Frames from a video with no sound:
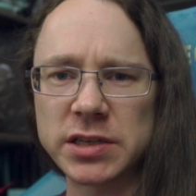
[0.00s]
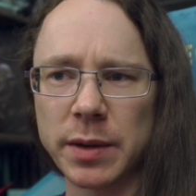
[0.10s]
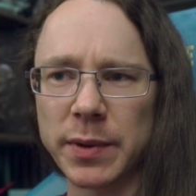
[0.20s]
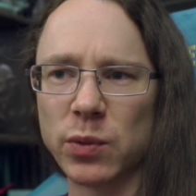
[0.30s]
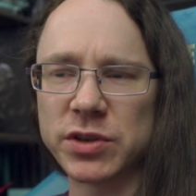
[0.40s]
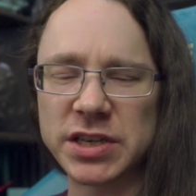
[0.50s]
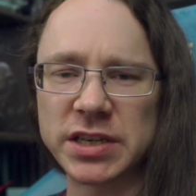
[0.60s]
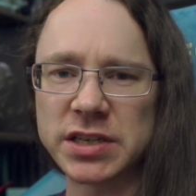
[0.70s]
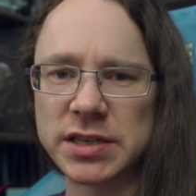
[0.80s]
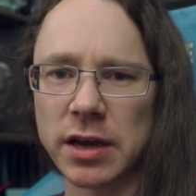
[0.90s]
coming with
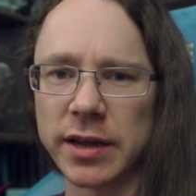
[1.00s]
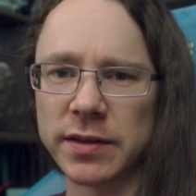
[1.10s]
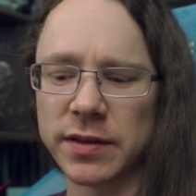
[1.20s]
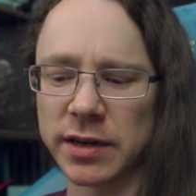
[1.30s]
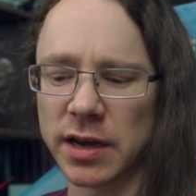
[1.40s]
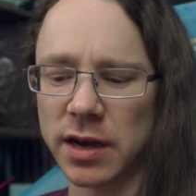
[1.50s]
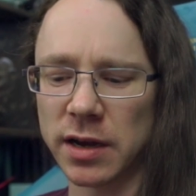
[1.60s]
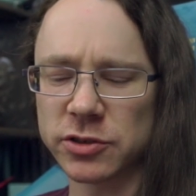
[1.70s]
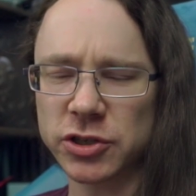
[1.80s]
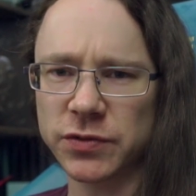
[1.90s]
Season 9 that
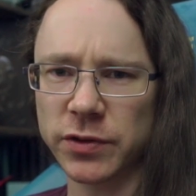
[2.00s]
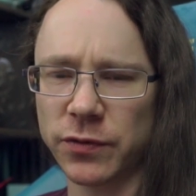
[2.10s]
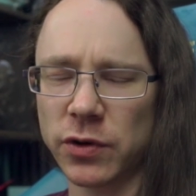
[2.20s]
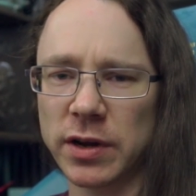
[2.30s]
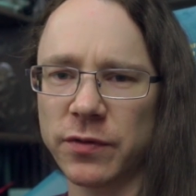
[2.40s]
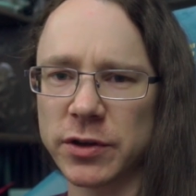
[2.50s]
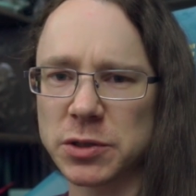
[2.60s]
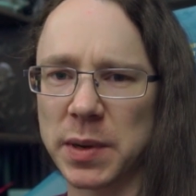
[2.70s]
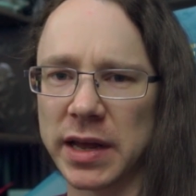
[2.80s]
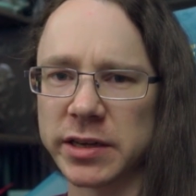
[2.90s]
are just for the Fallout
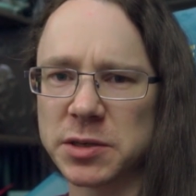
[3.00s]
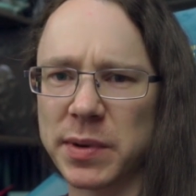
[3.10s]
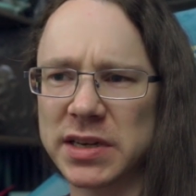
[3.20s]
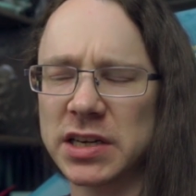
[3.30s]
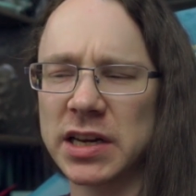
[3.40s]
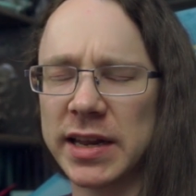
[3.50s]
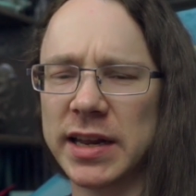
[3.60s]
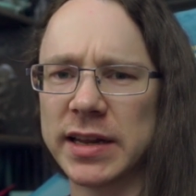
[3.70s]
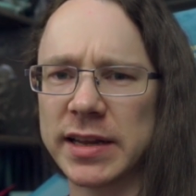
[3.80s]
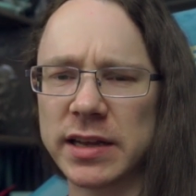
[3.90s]
First players,
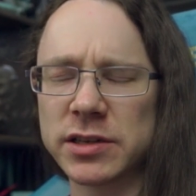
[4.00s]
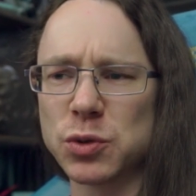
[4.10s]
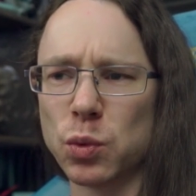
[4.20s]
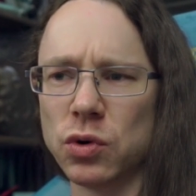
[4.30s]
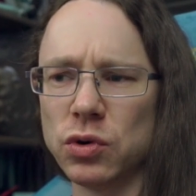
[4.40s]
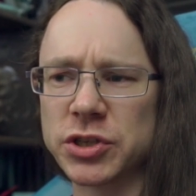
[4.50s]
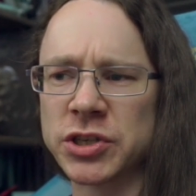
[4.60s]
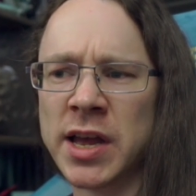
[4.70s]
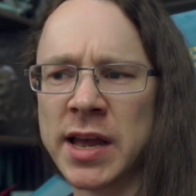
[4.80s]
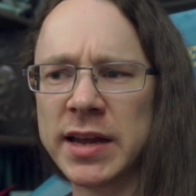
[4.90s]
basically geared towards
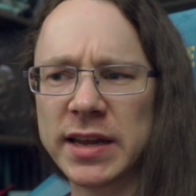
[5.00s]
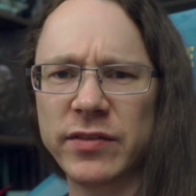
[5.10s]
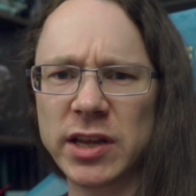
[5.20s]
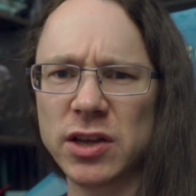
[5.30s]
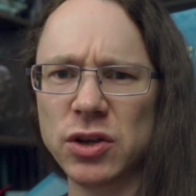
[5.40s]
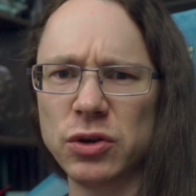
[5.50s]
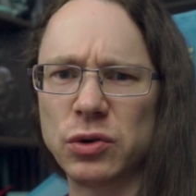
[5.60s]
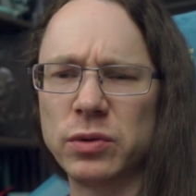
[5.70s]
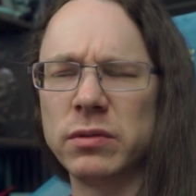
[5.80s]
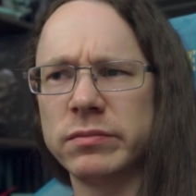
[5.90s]
giving
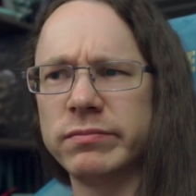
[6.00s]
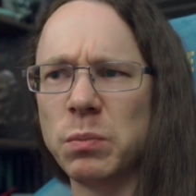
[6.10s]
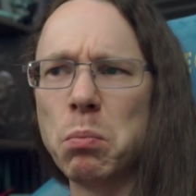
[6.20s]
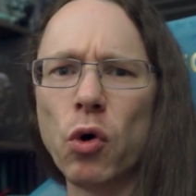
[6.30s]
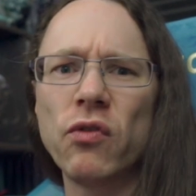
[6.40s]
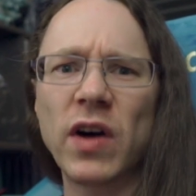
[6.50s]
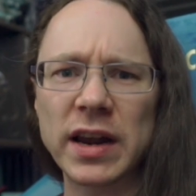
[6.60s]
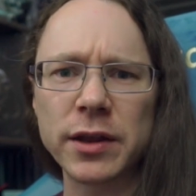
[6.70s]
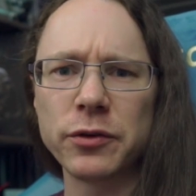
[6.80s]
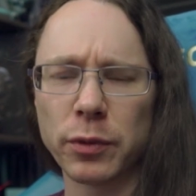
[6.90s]
you more
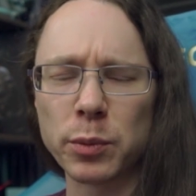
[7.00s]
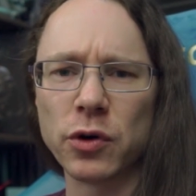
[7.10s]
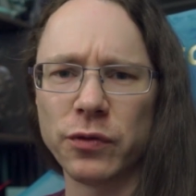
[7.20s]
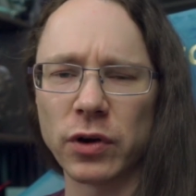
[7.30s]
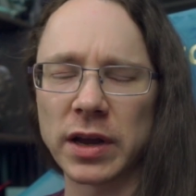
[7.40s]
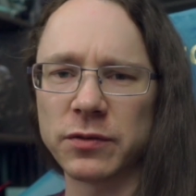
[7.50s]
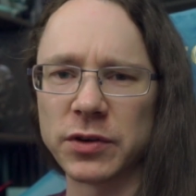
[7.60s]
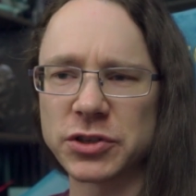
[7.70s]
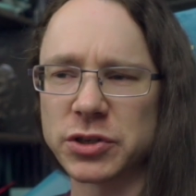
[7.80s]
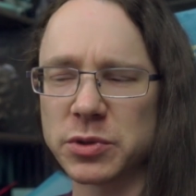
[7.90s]
value from your Fallout
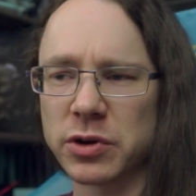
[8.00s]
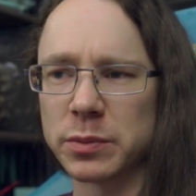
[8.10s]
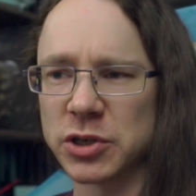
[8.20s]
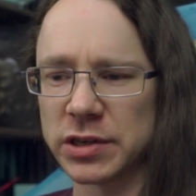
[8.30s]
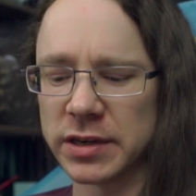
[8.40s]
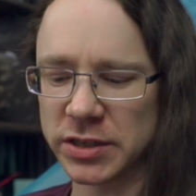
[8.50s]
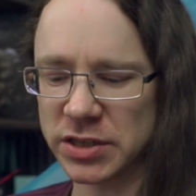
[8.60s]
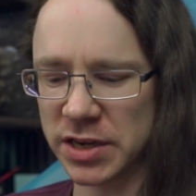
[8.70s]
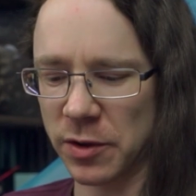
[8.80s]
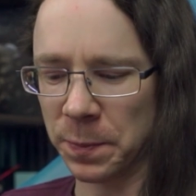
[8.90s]
First subscription.
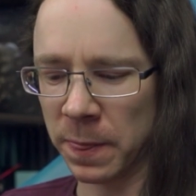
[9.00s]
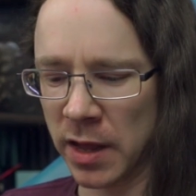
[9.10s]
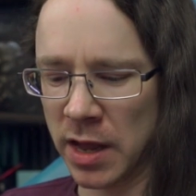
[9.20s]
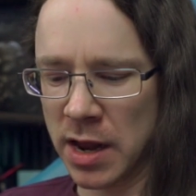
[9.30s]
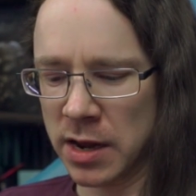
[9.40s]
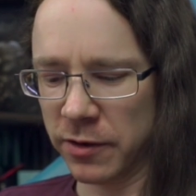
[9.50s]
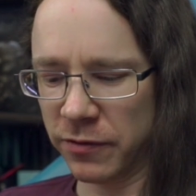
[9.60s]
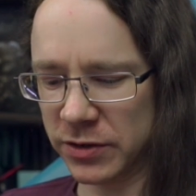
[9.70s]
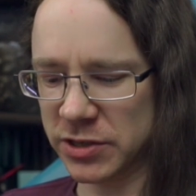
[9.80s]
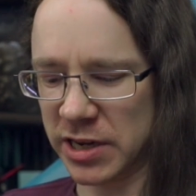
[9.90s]
So,
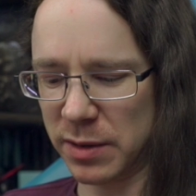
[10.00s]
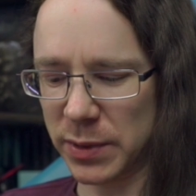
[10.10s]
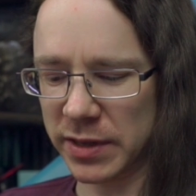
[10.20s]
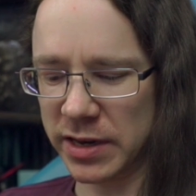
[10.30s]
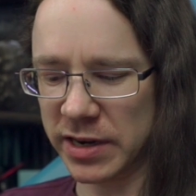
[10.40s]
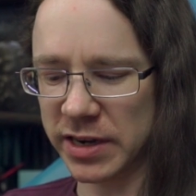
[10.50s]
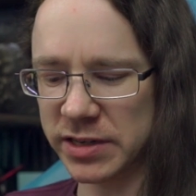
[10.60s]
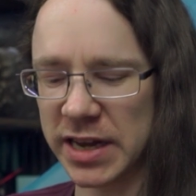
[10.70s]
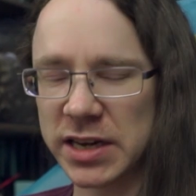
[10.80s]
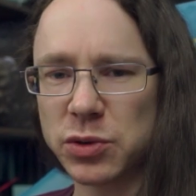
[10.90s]
first up, there
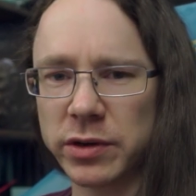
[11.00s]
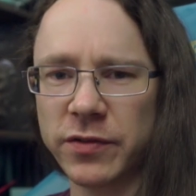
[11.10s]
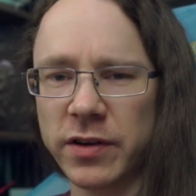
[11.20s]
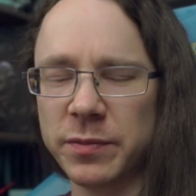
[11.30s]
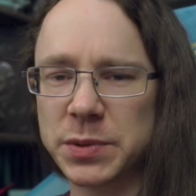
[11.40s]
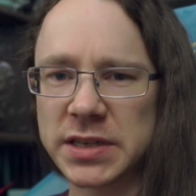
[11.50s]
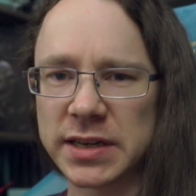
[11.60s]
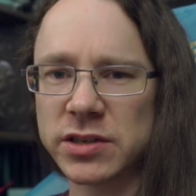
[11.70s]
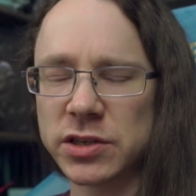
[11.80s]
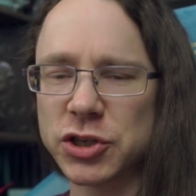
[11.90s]
is a
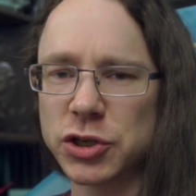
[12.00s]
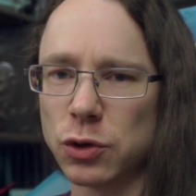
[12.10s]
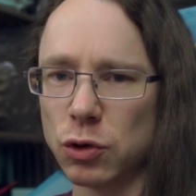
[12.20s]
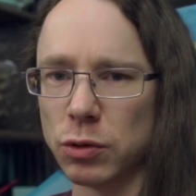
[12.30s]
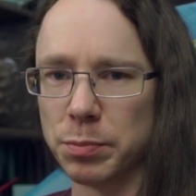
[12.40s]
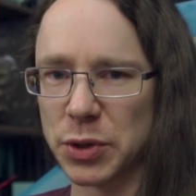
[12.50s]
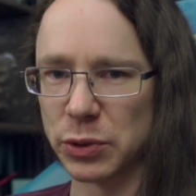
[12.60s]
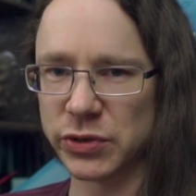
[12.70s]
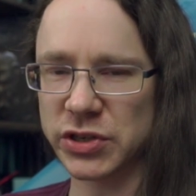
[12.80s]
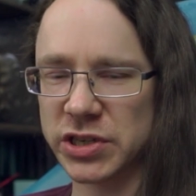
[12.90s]
25% score
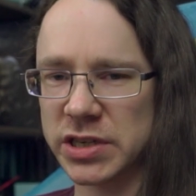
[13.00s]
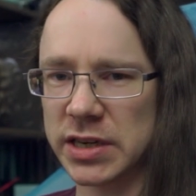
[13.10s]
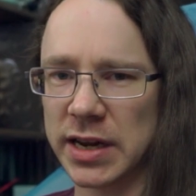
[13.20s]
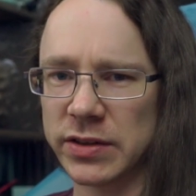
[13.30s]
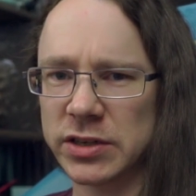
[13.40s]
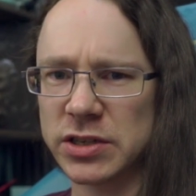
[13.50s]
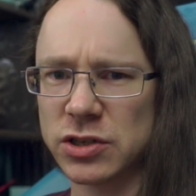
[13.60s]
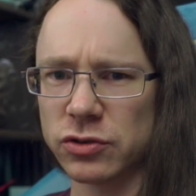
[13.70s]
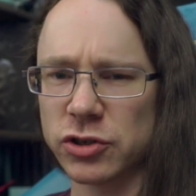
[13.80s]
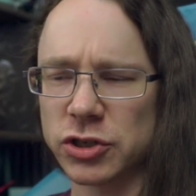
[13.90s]
boost. Now, this is
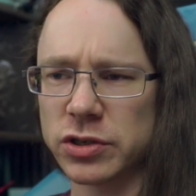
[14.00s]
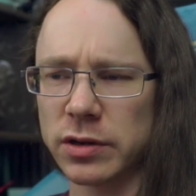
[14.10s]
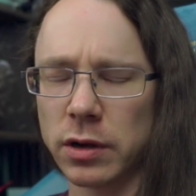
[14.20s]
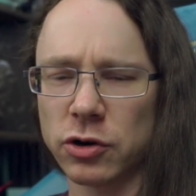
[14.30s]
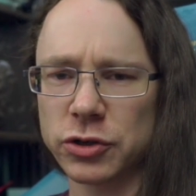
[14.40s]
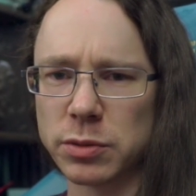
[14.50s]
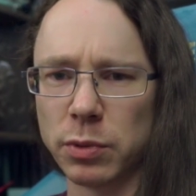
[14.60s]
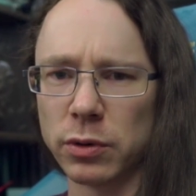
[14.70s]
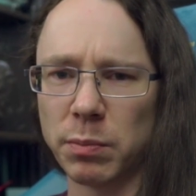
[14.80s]
not just across the board